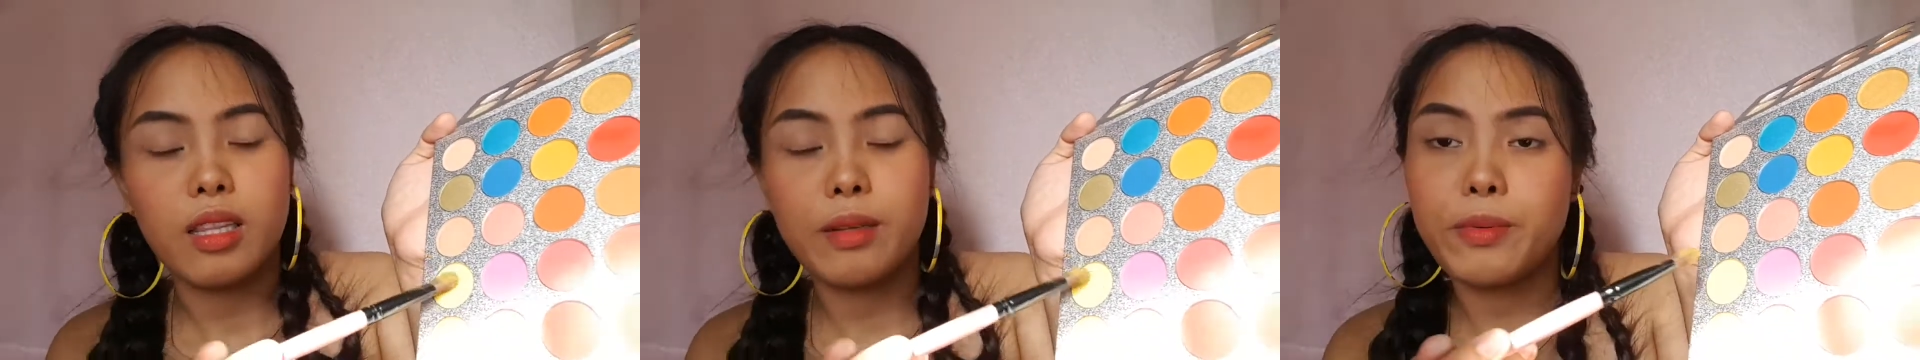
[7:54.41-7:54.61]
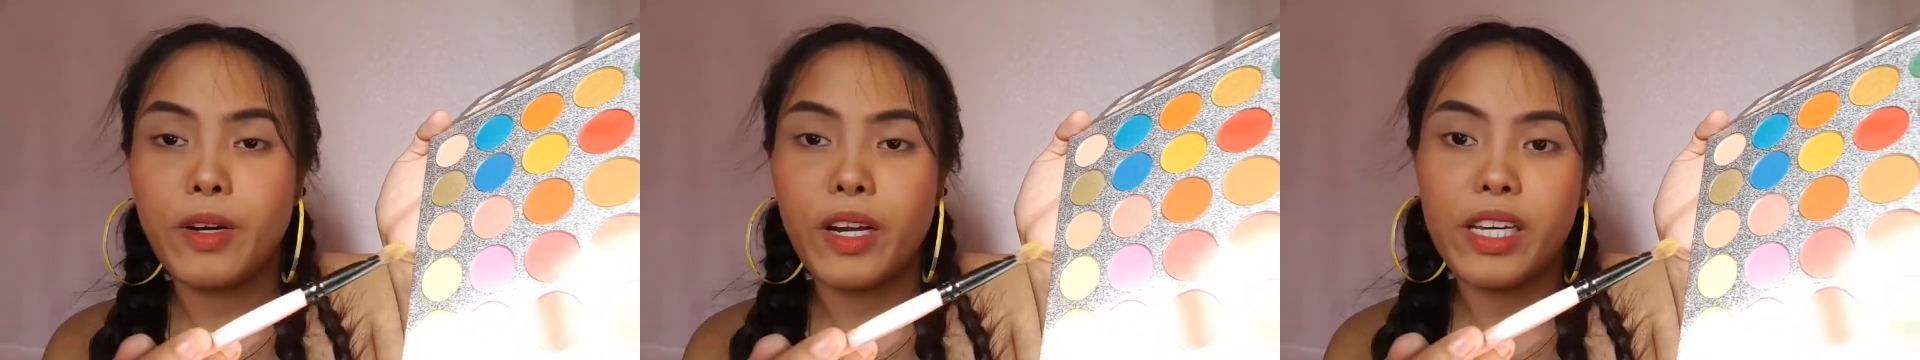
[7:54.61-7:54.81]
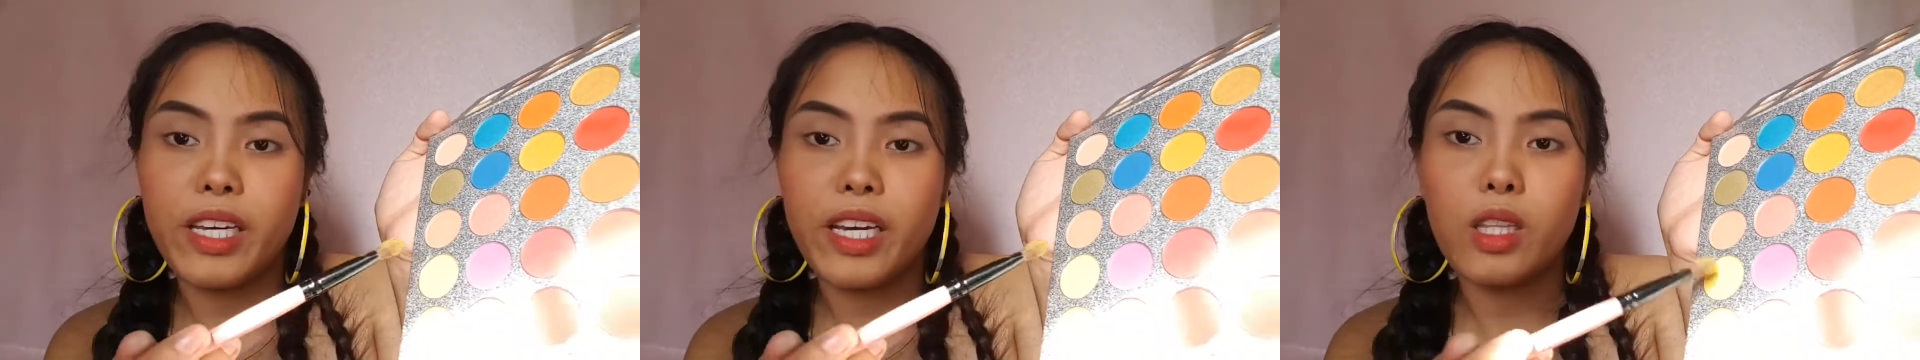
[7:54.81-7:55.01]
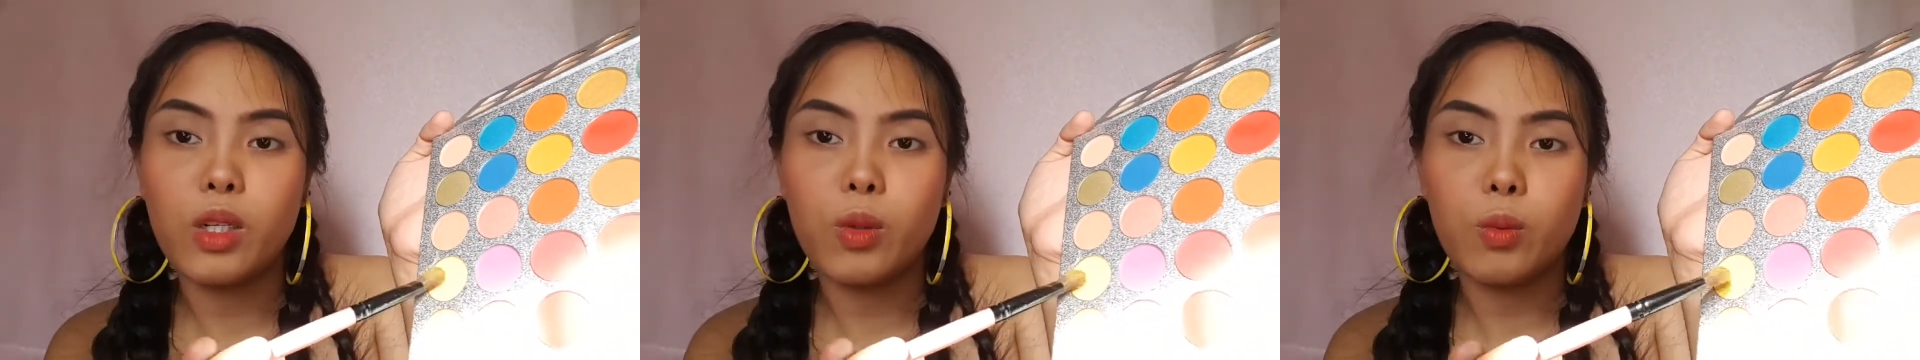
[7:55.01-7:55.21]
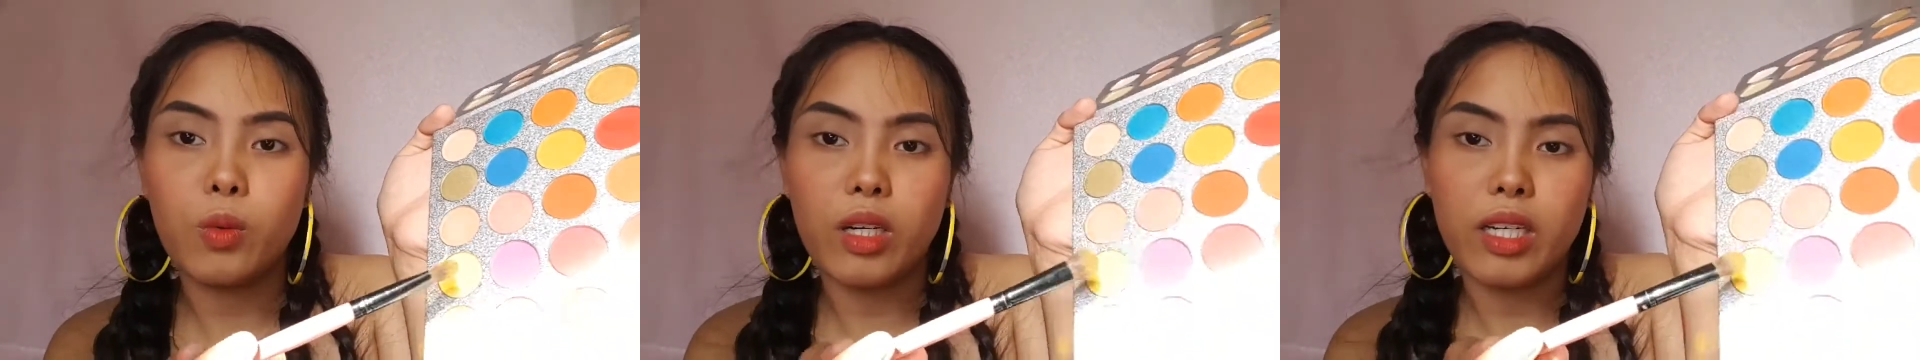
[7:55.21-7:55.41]
The bright
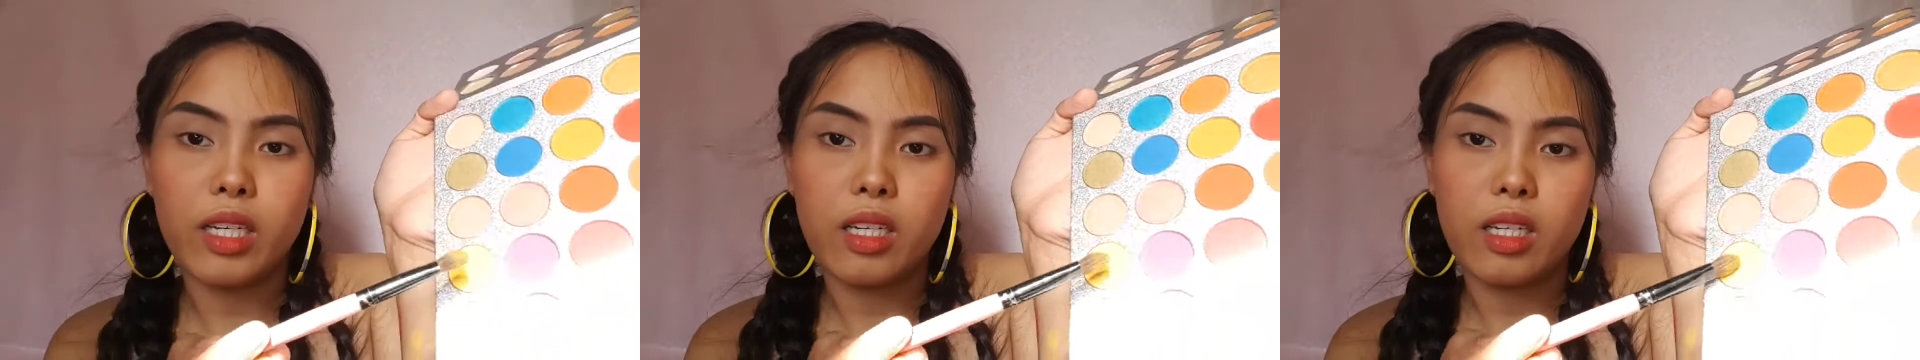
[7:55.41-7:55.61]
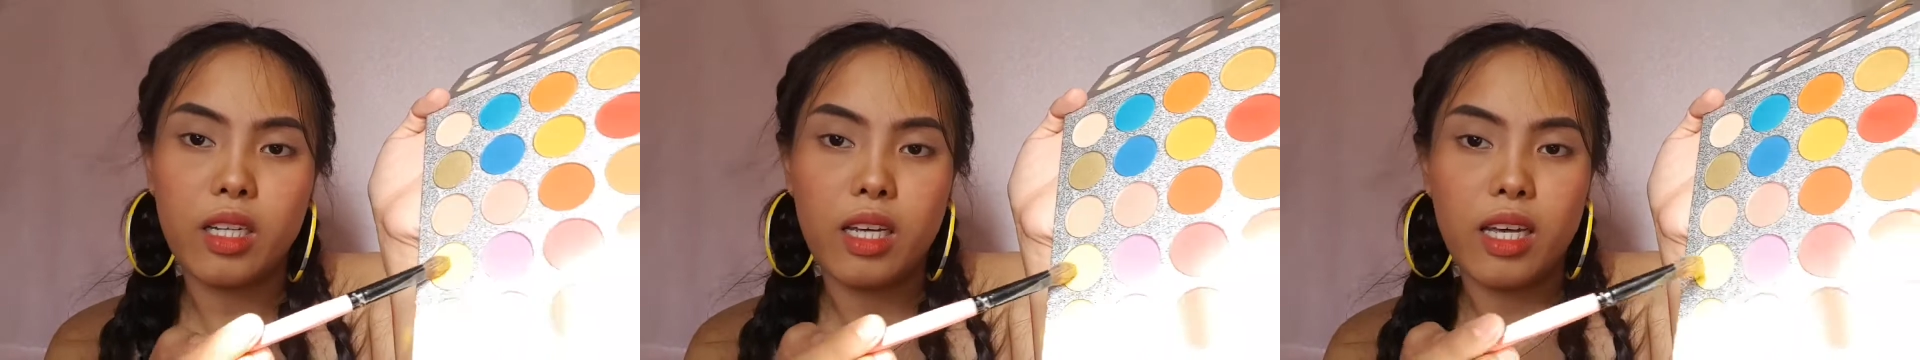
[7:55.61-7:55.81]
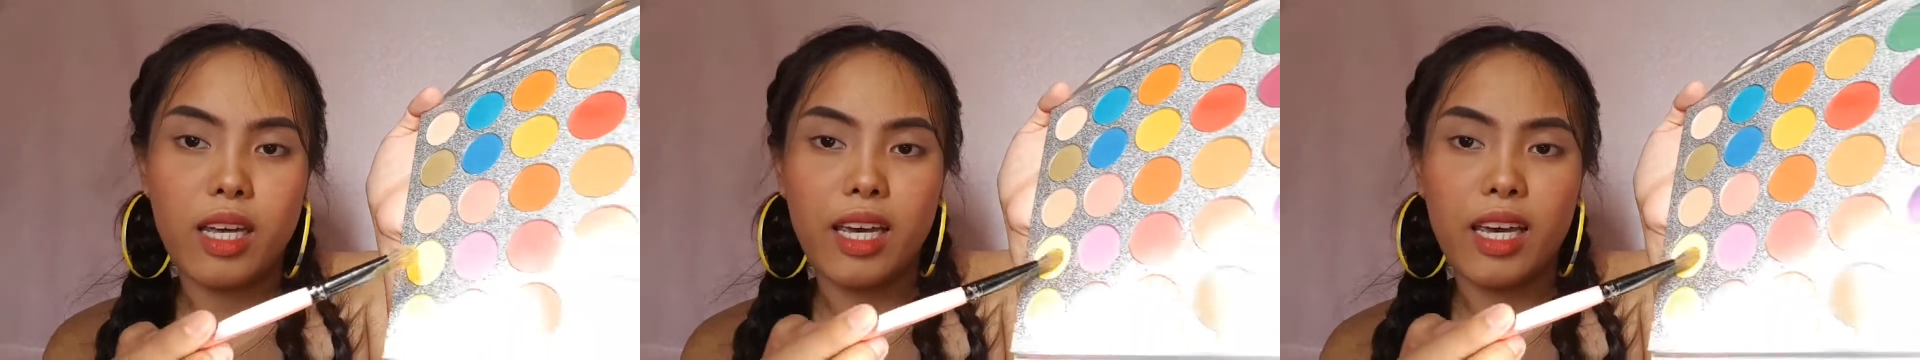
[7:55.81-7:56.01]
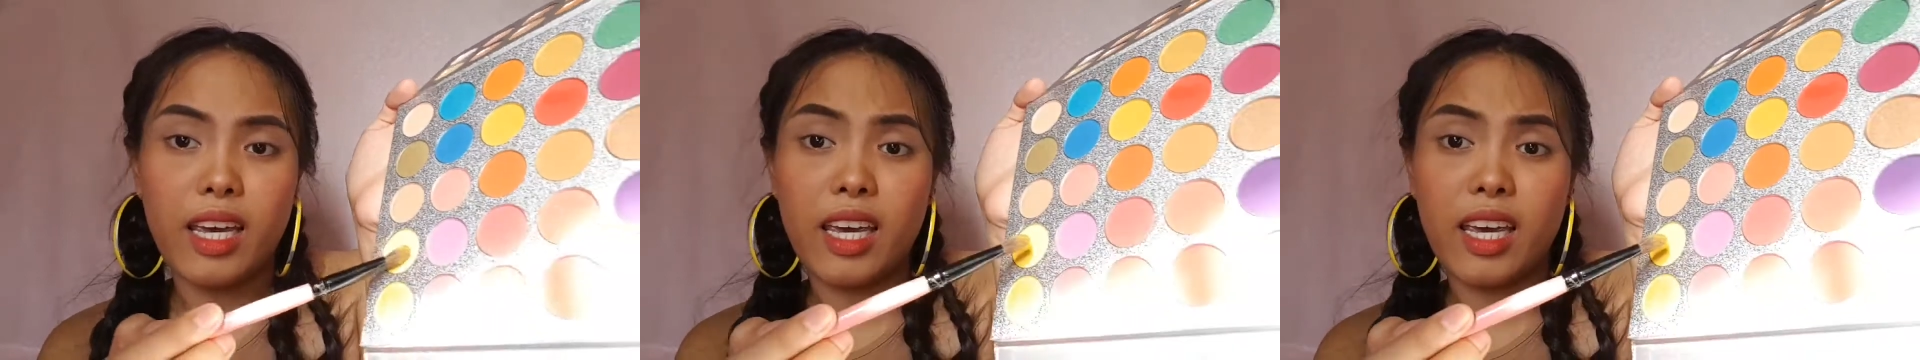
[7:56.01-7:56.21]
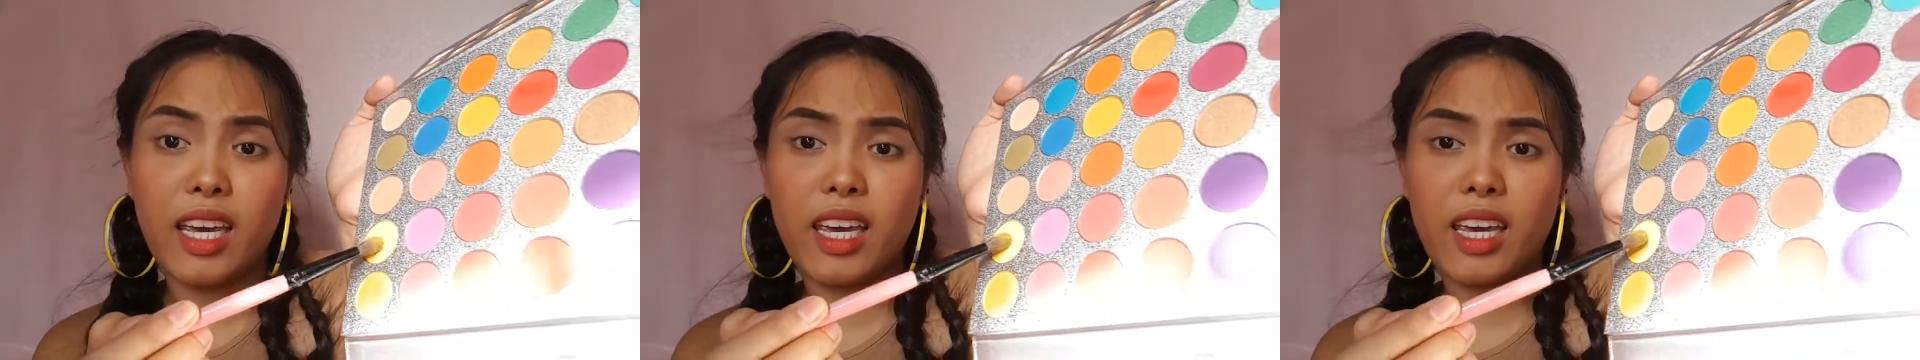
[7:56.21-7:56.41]
yellow one.
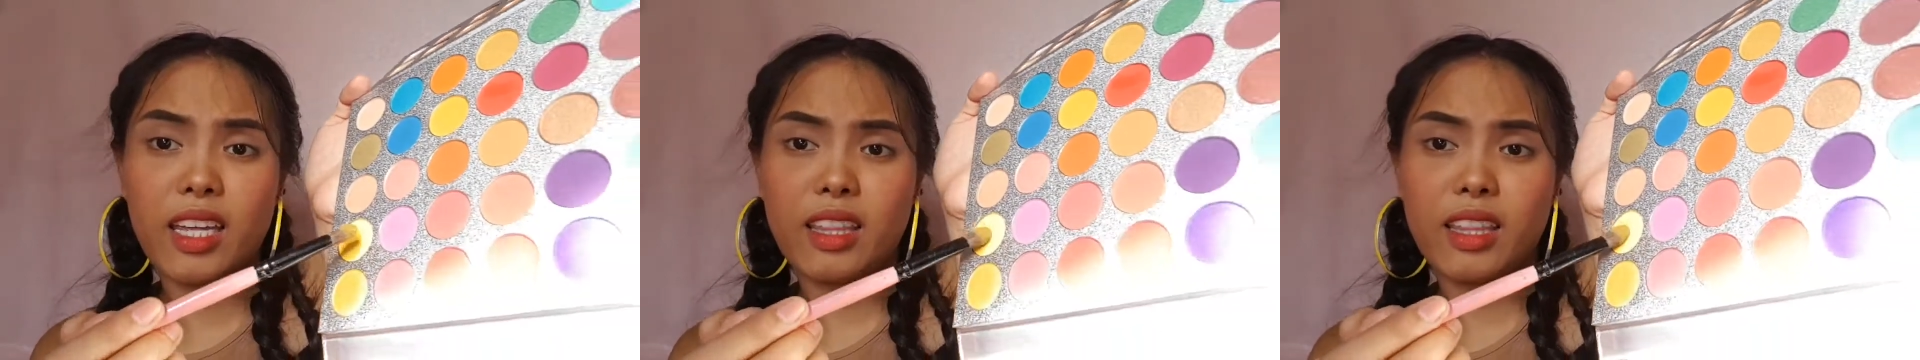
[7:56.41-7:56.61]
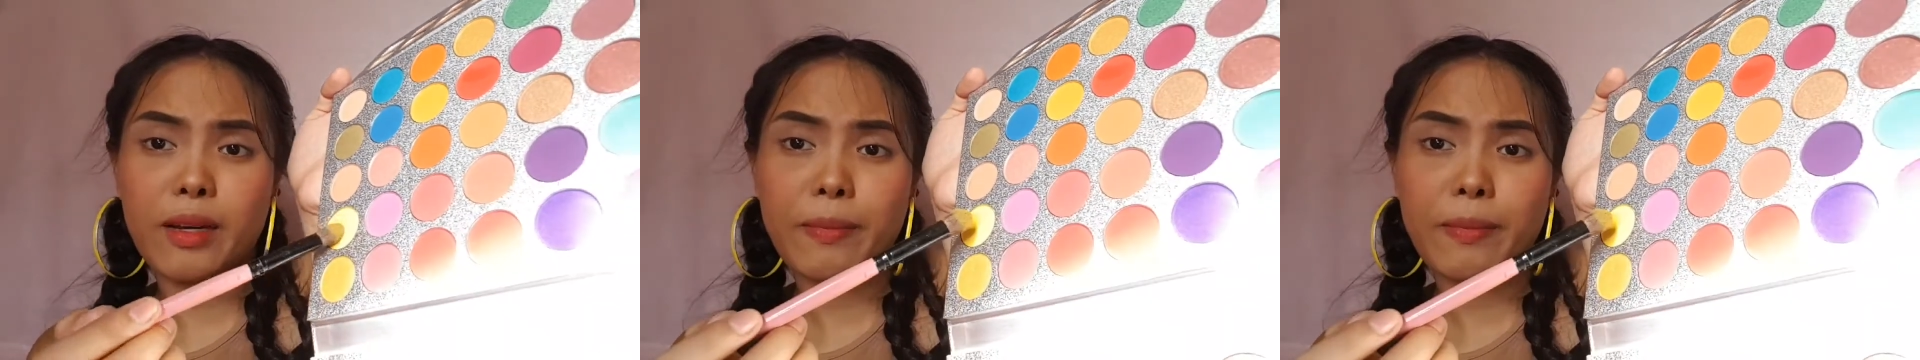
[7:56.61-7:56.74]
And,